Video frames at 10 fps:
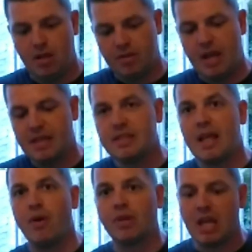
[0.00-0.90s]
Okay, so
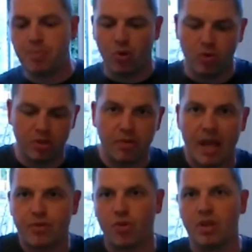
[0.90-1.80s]
that will keep all your
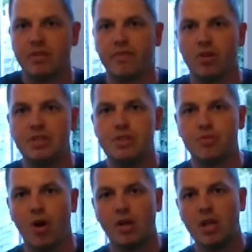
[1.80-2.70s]
electronic devices
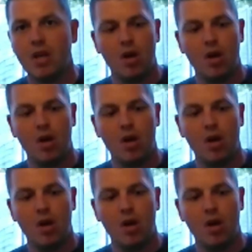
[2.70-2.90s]
dry.